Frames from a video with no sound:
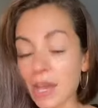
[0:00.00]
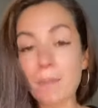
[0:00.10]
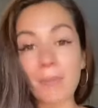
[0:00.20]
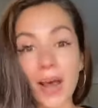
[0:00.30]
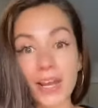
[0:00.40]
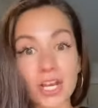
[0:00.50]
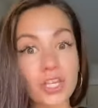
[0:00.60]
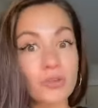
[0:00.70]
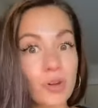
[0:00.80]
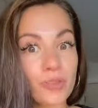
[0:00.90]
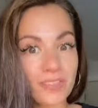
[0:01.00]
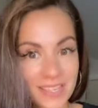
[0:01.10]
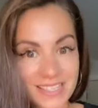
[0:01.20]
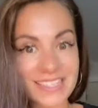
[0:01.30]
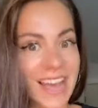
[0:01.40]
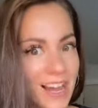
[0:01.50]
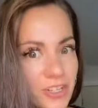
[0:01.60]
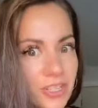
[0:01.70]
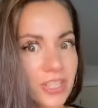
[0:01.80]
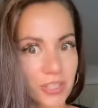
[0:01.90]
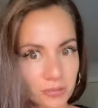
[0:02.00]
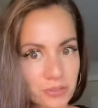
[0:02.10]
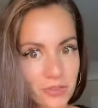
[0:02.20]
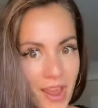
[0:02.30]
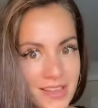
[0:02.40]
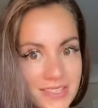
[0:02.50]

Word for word: but you know that this is actually eustress,